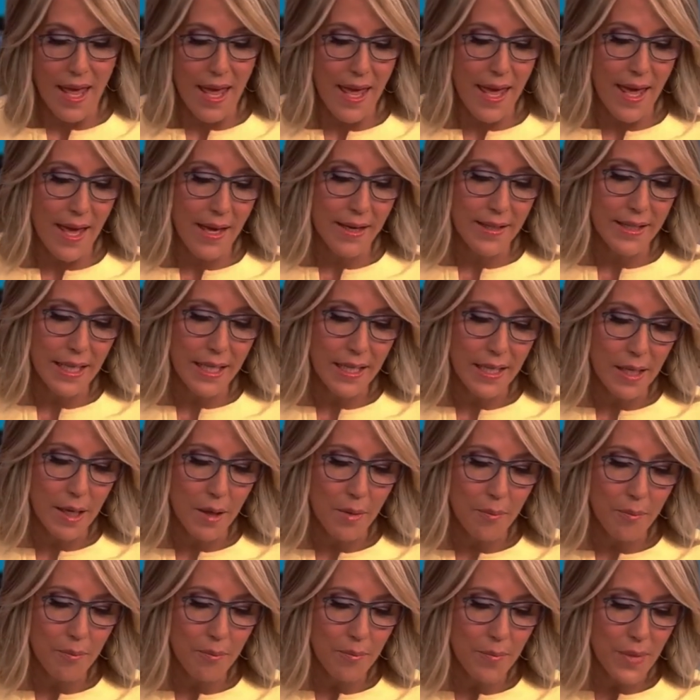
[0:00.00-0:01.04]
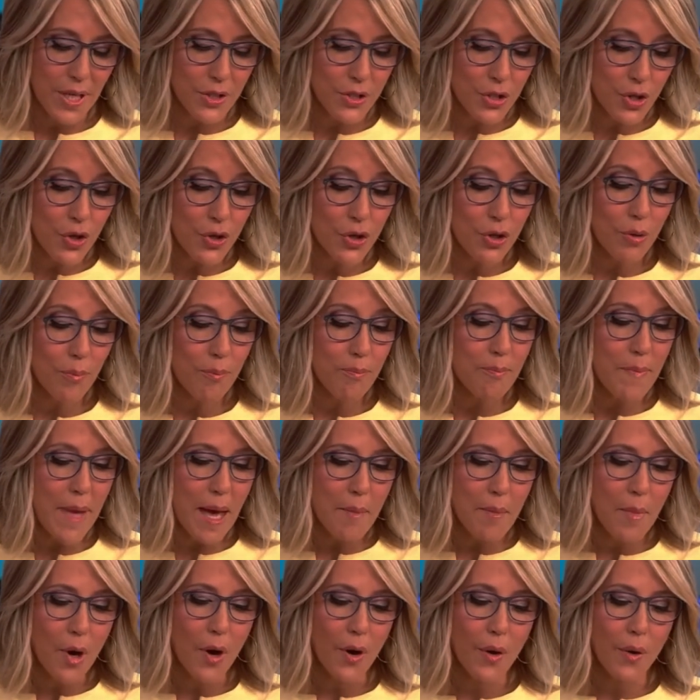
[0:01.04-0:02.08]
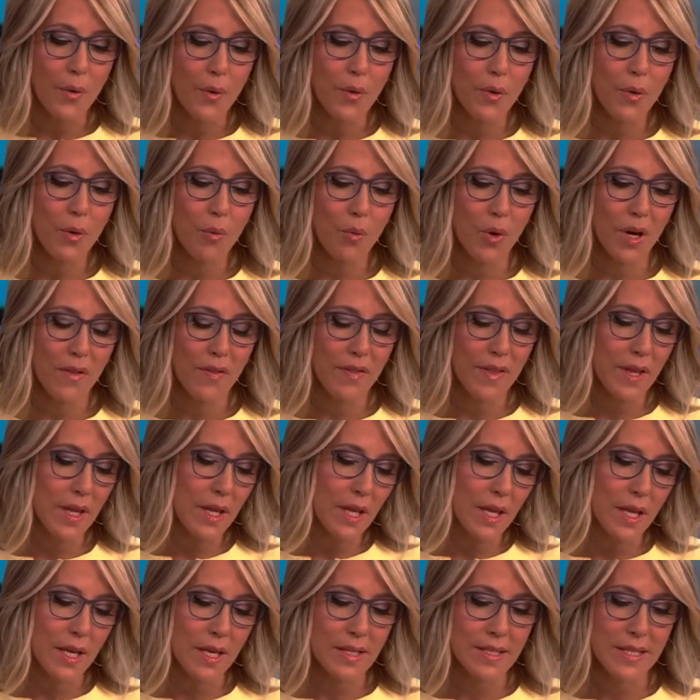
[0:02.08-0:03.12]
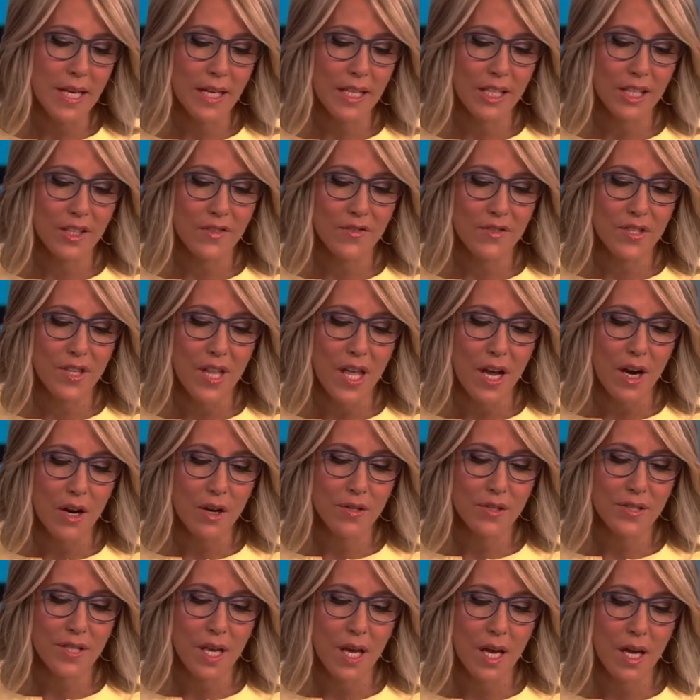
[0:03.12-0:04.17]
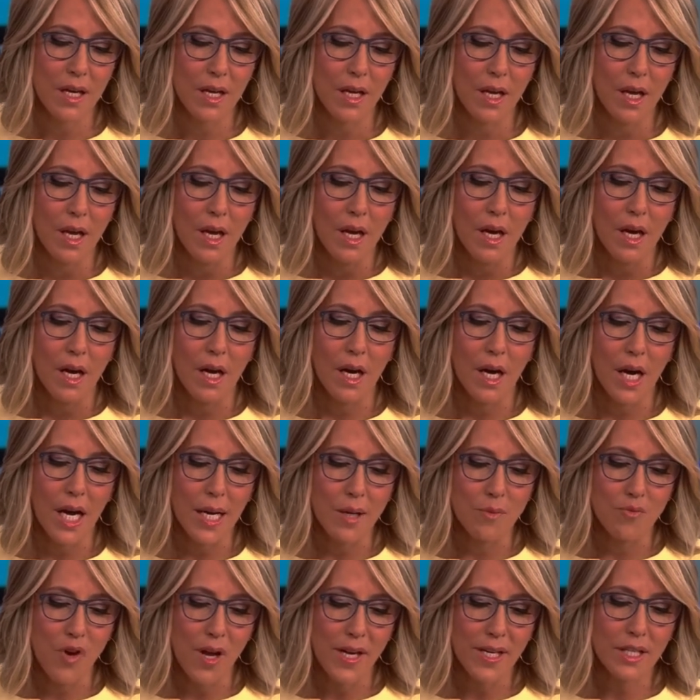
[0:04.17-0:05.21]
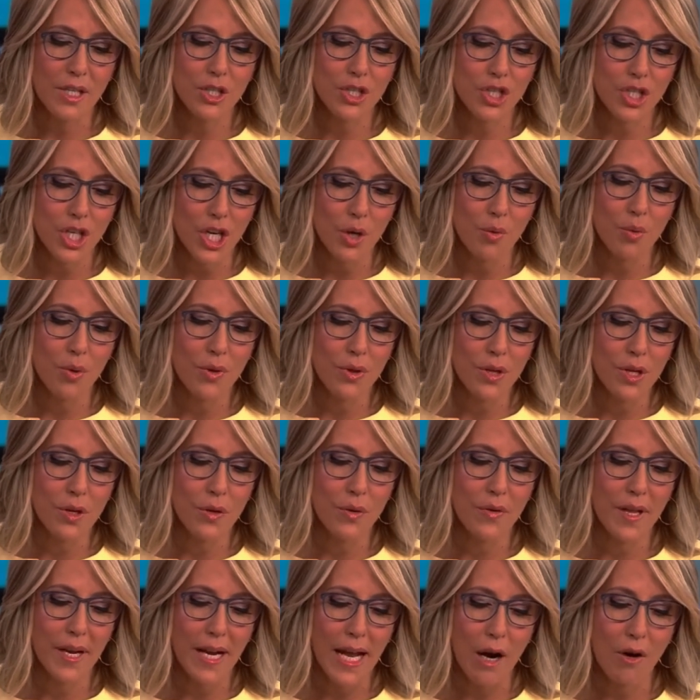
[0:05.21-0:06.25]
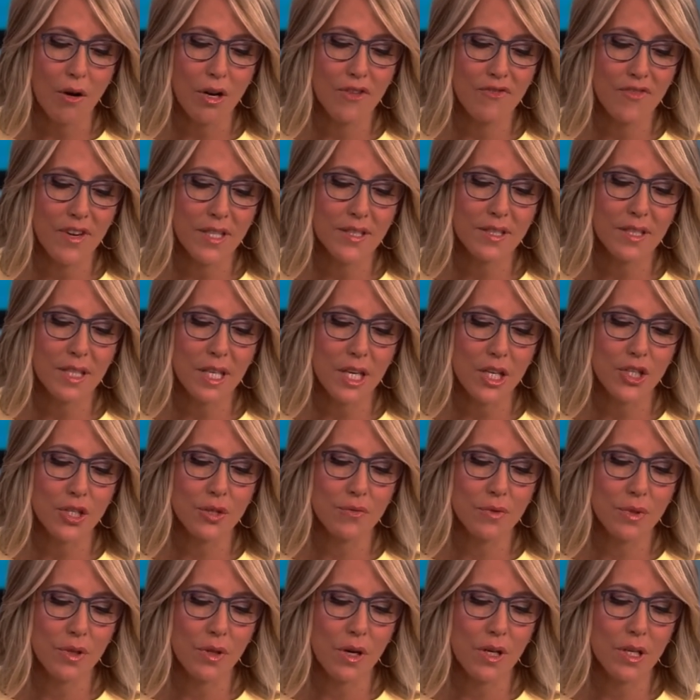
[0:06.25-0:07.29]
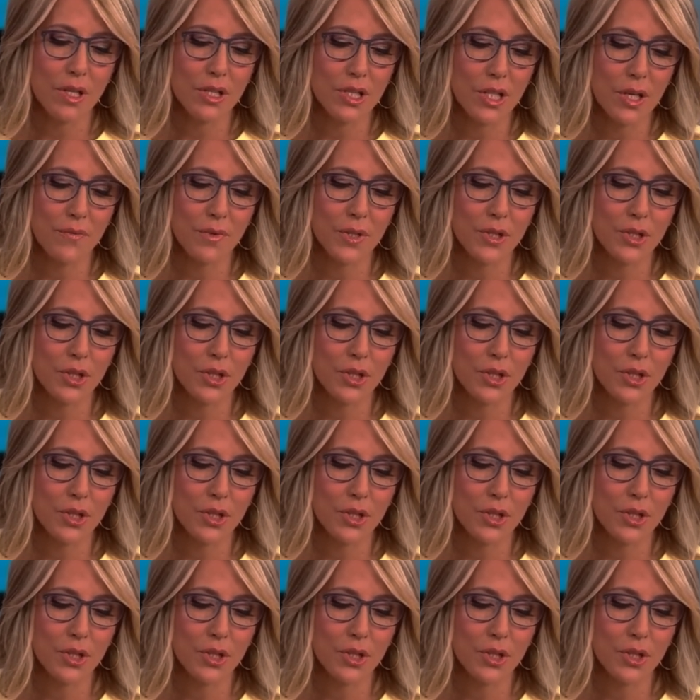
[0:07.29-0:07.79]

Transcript: And in an internal memo, one of the executives there said, I am writing to share with you that our investigation regarding Jeffrey